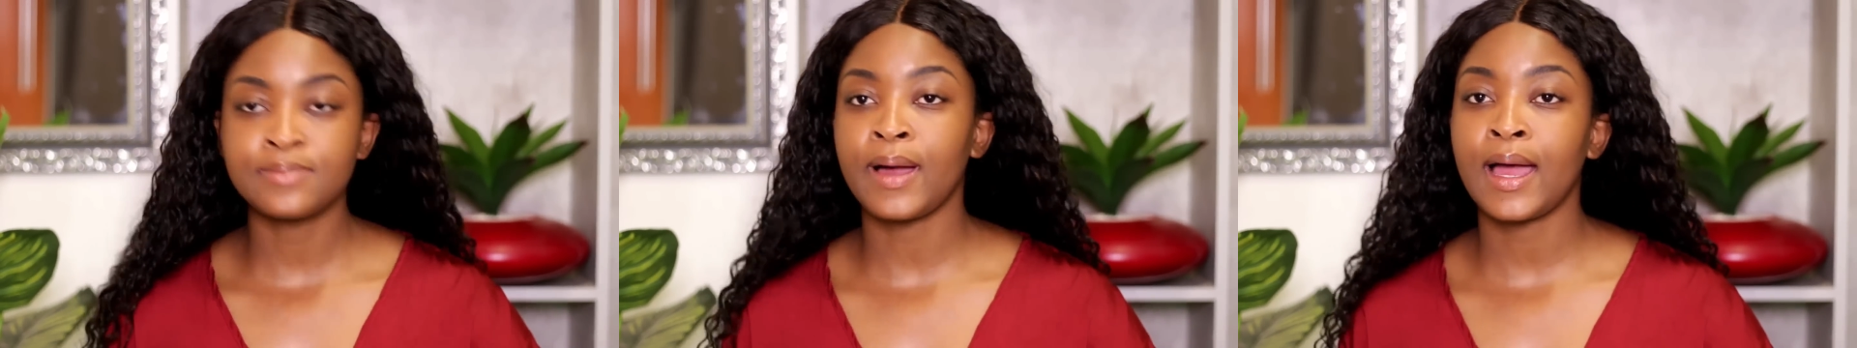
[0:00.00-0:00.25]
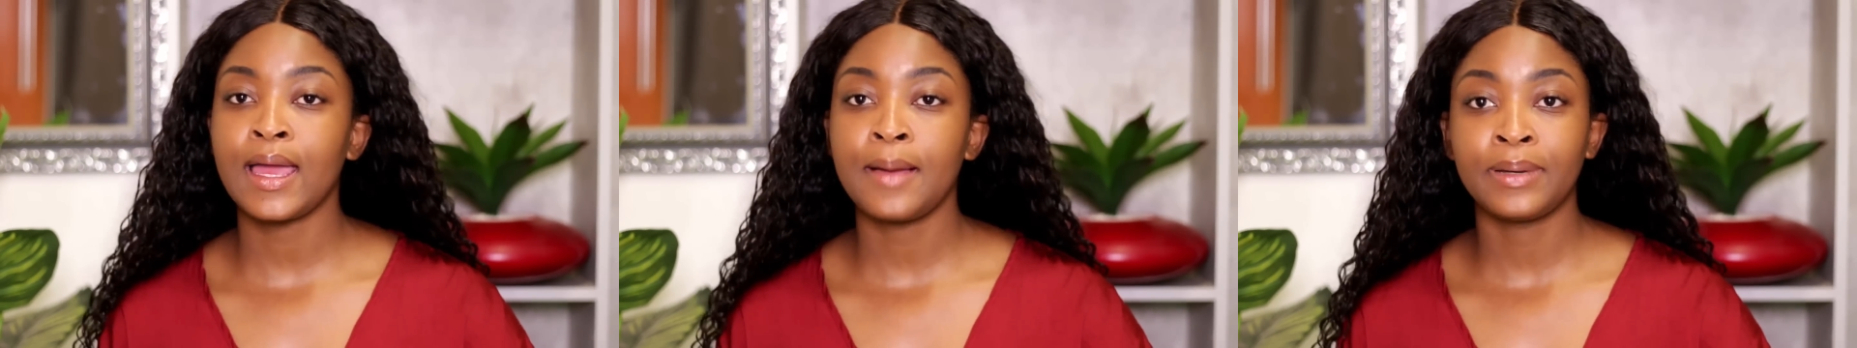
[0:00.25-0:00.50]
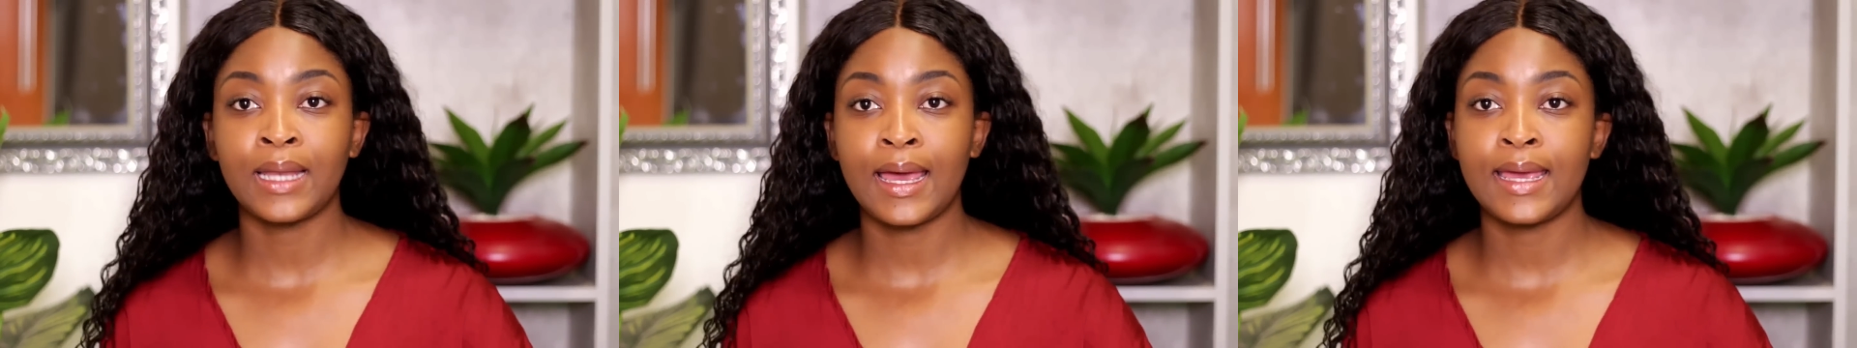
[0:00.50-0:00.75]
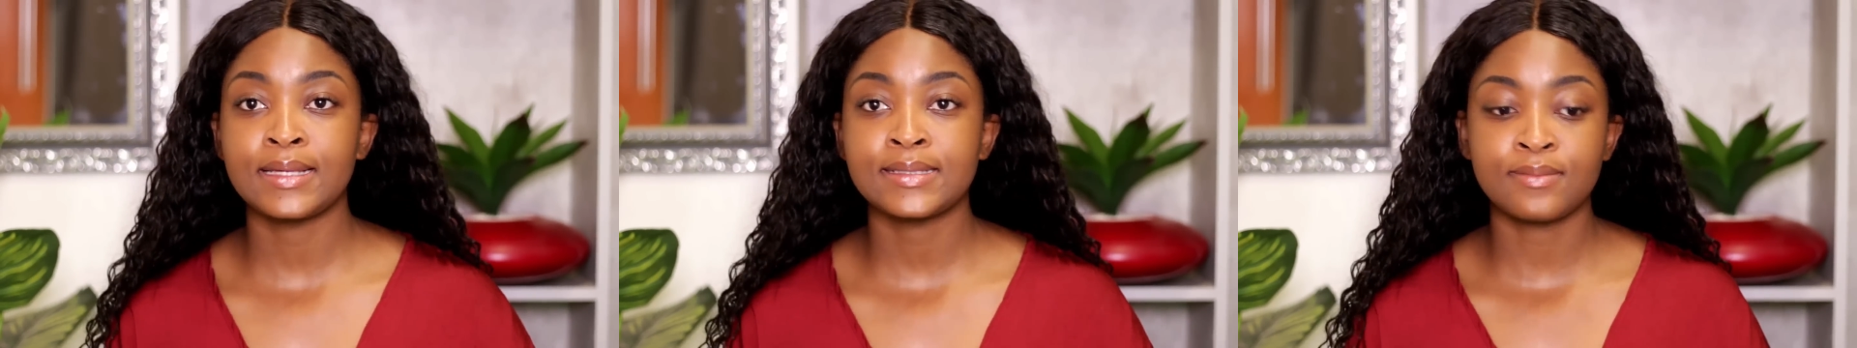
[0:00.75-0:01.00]
by
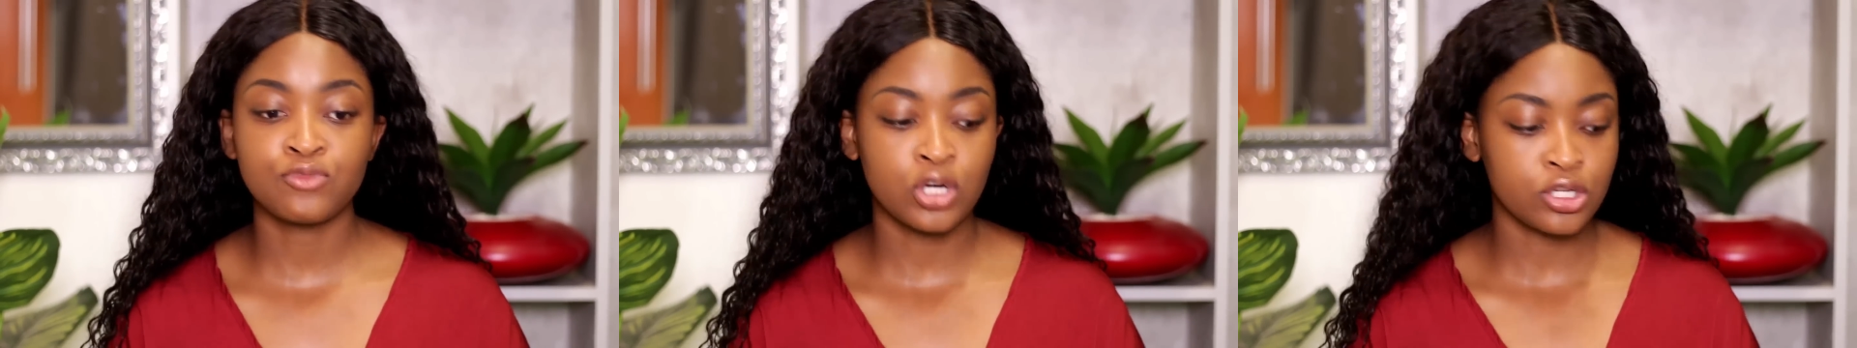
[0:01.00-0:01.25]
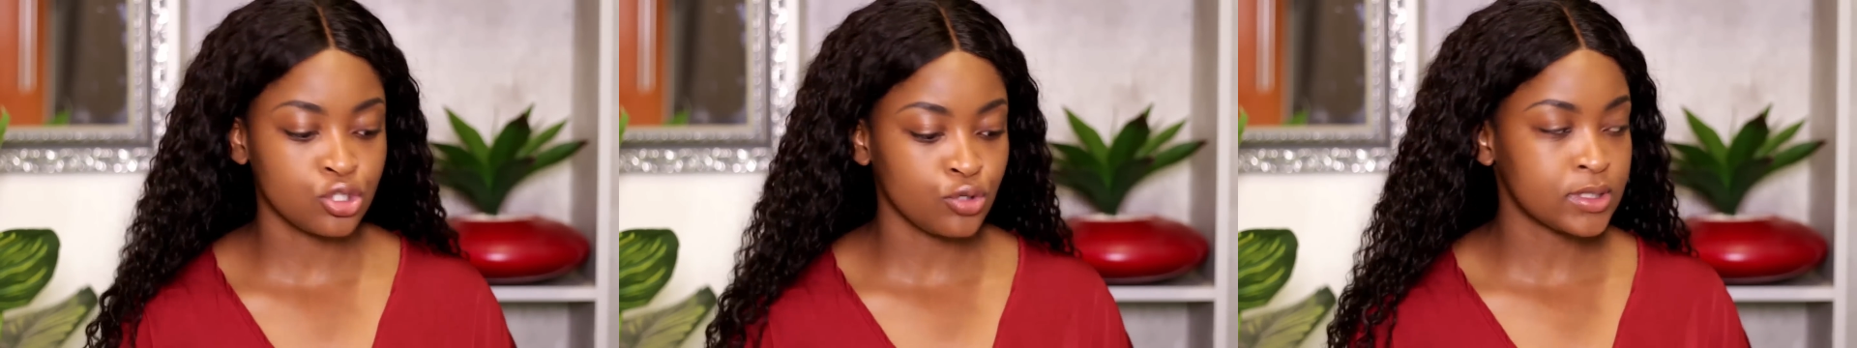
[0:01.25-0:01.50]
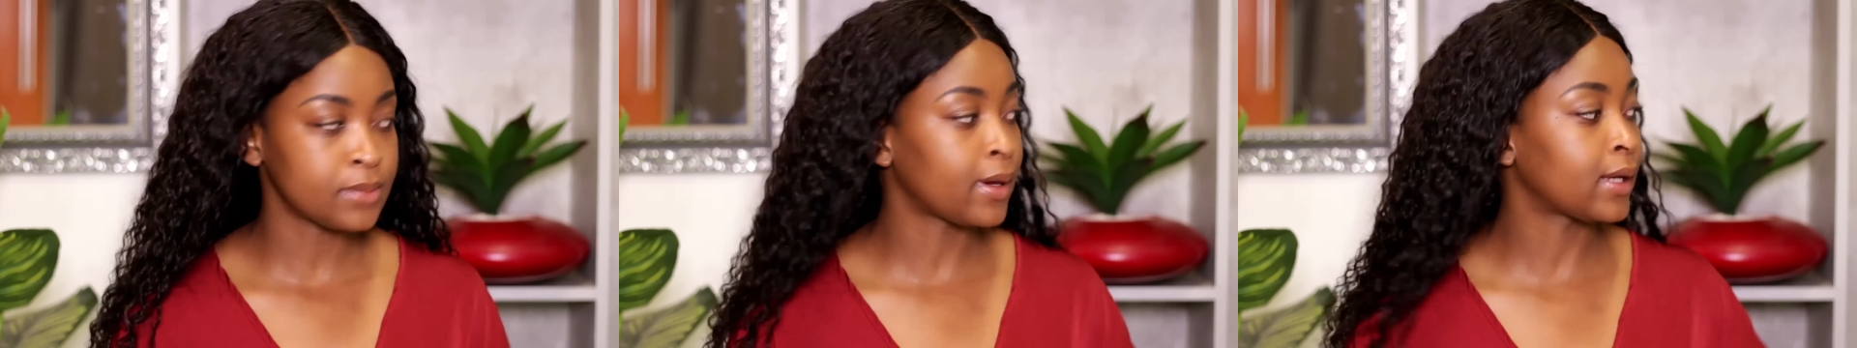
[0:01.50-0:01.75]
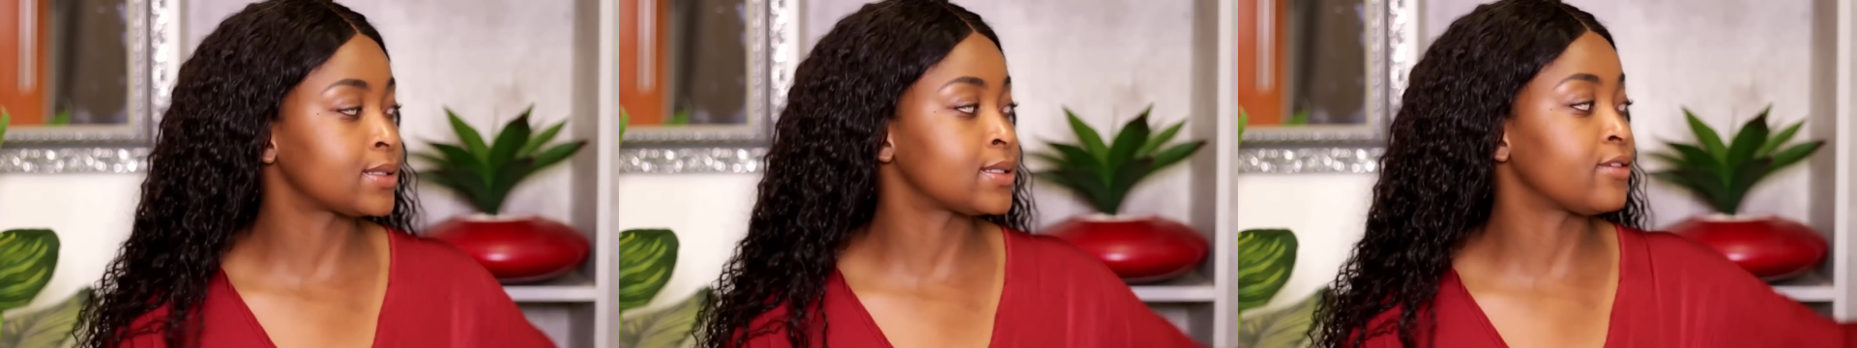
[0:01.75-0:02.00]
applying some translucent
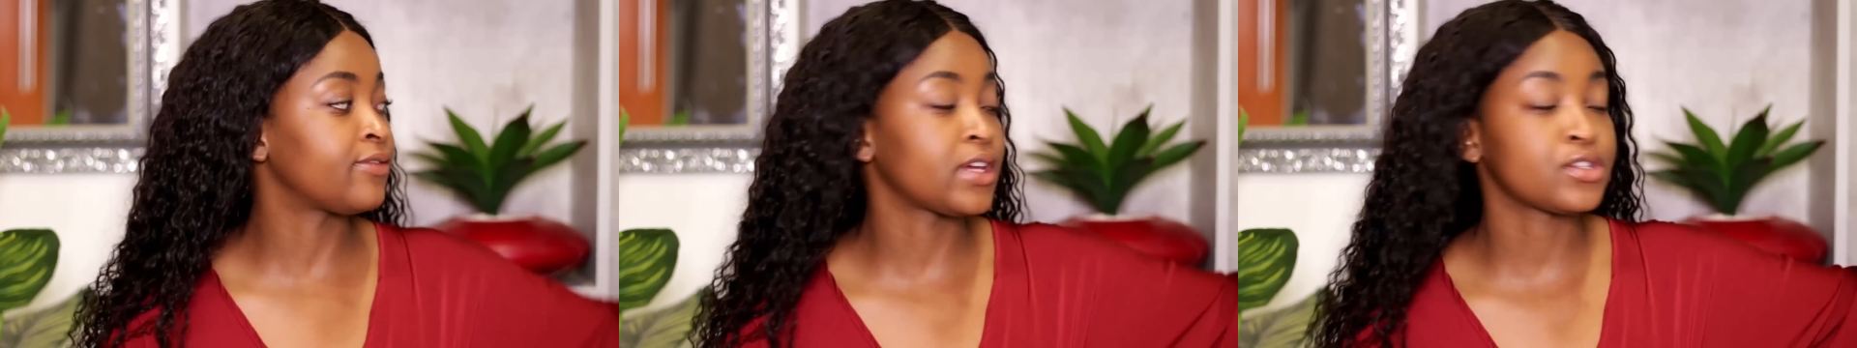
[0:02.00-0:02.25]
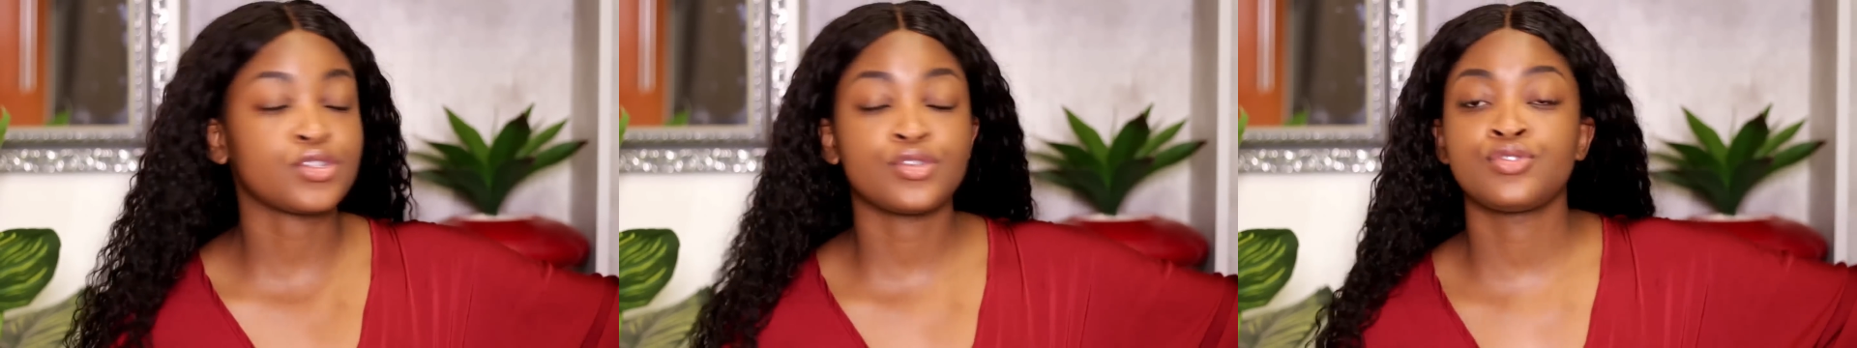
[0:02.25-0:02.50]
powder to the face.